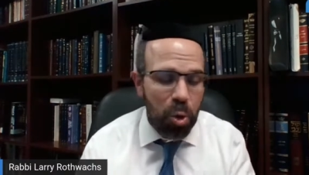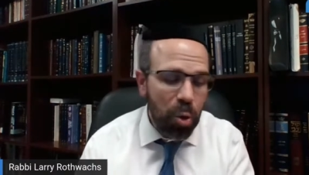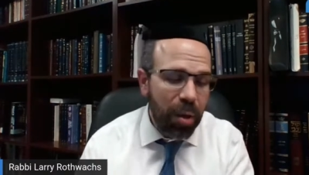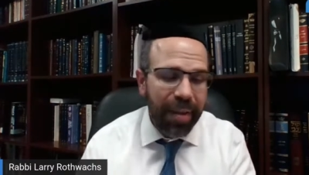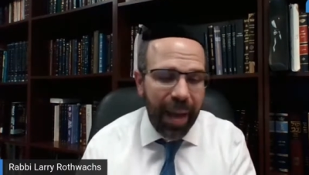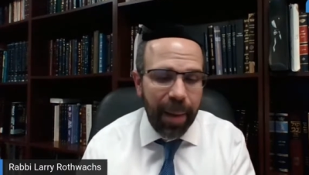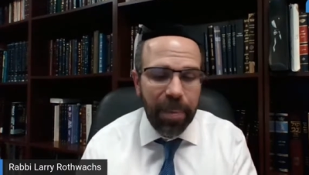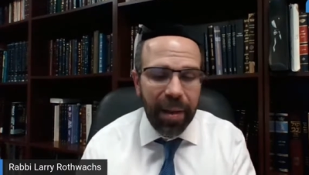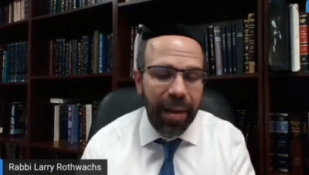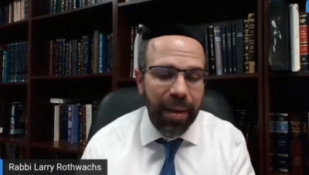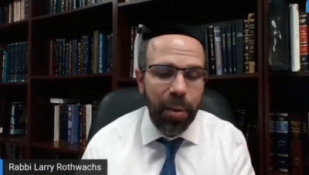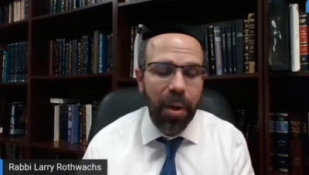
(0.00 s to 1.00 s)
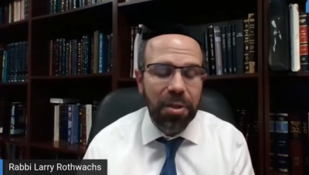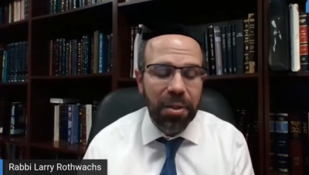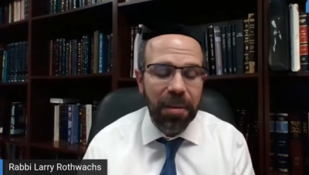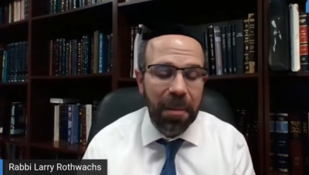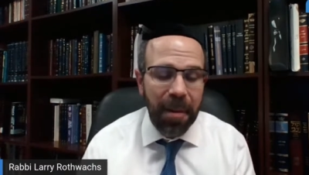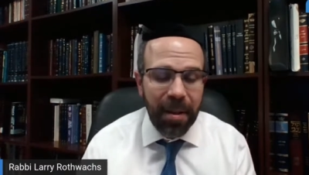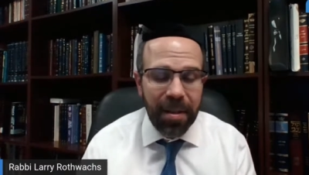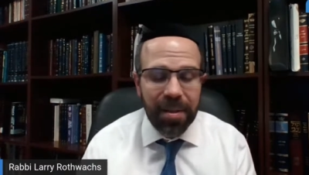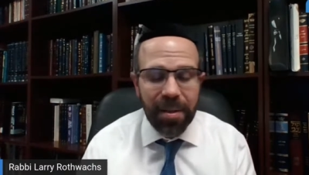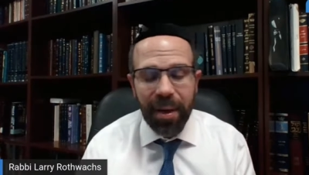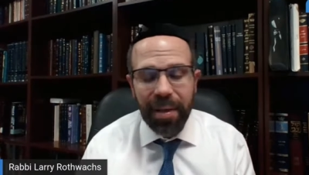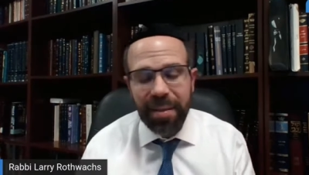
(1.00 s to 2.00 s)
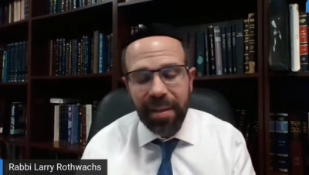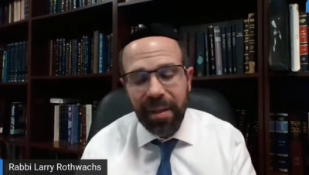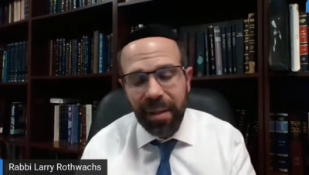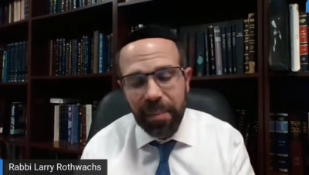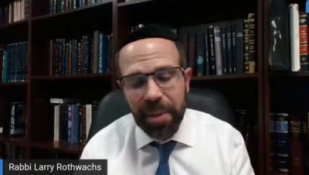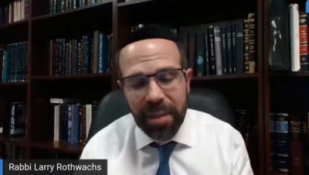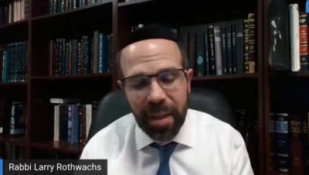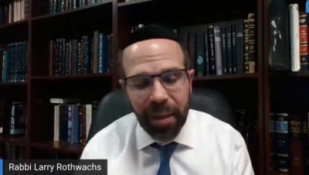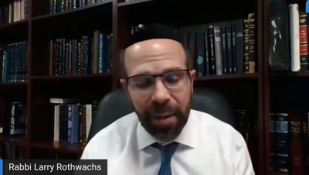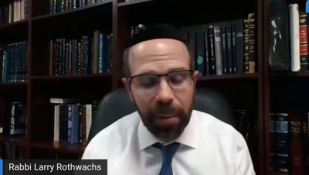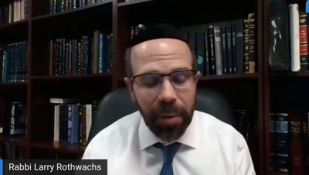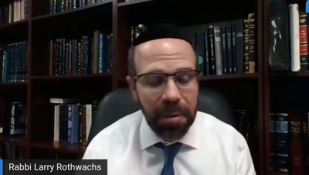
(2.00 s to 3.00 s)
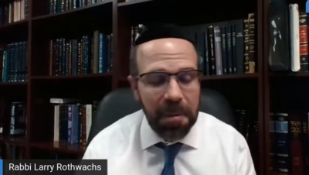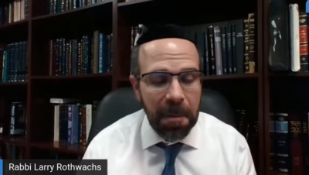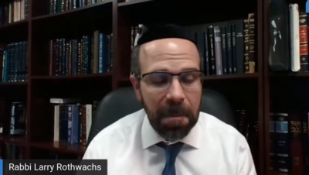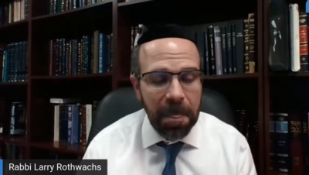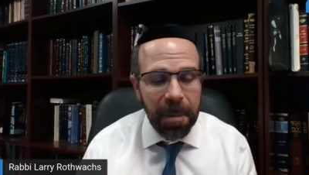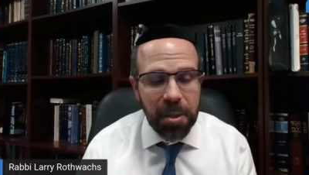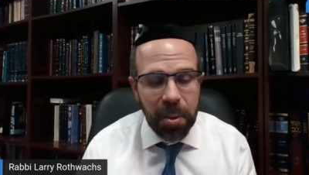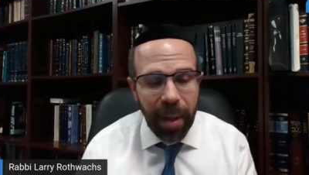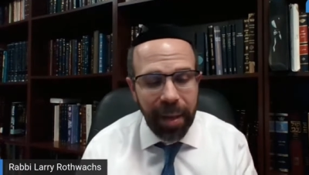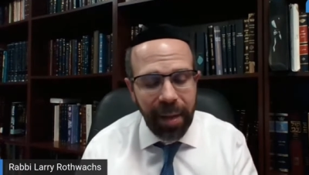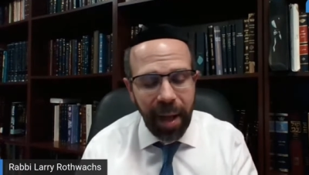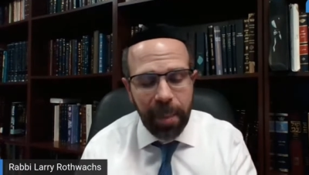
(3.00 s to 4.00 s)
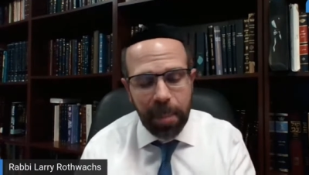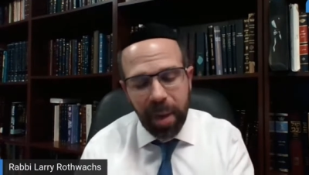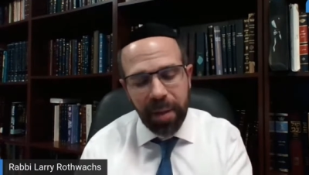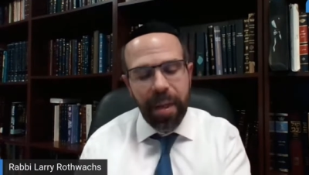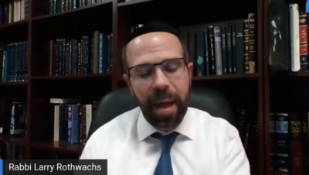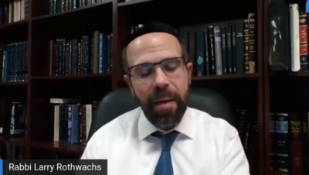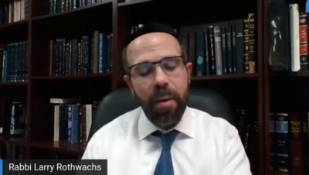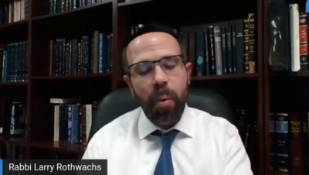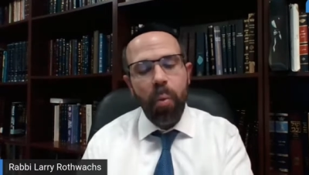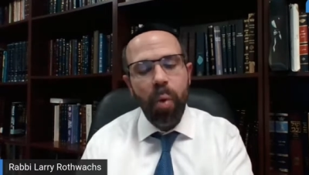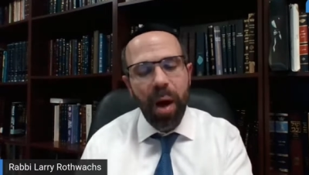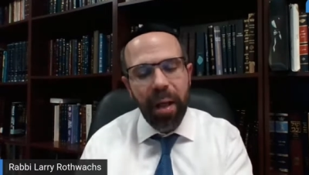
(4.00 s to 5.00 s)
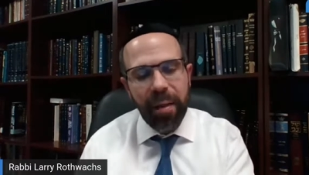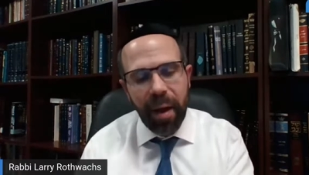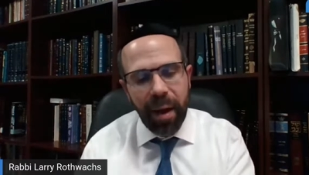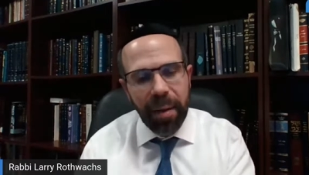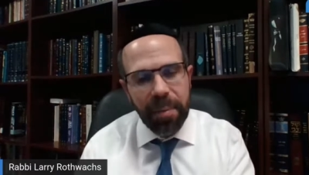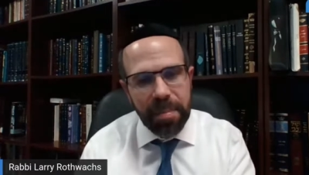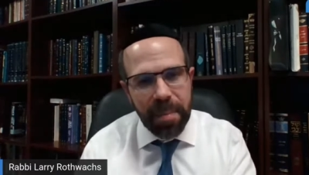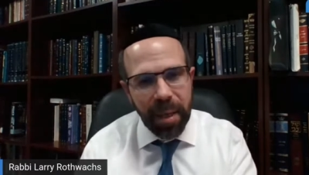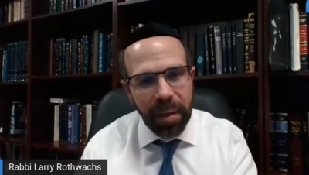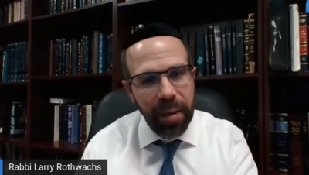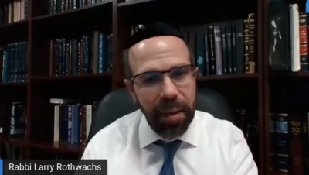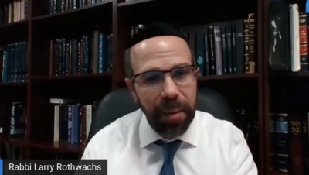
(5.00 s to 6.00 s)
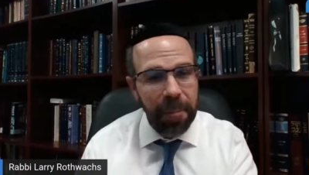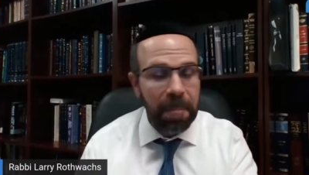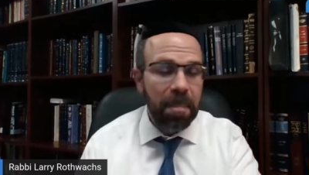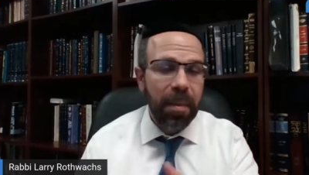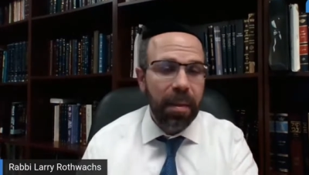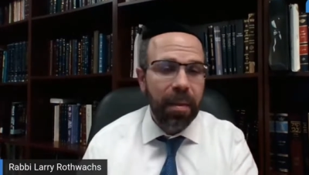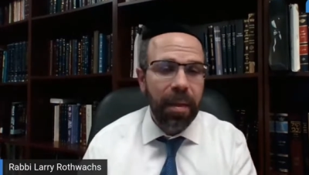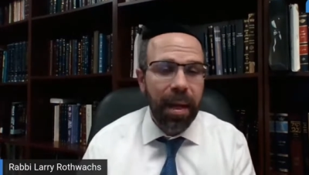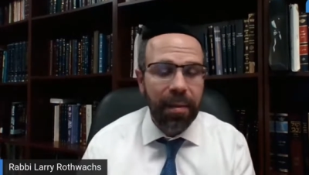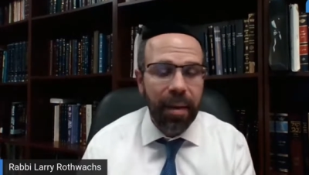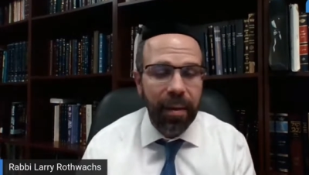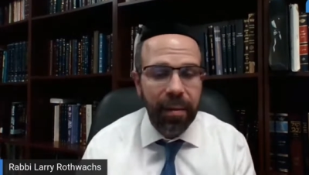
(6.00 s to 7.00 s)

You could type in any question. So I said, yeah, let me see how that works. So I type in that, what time is mincha that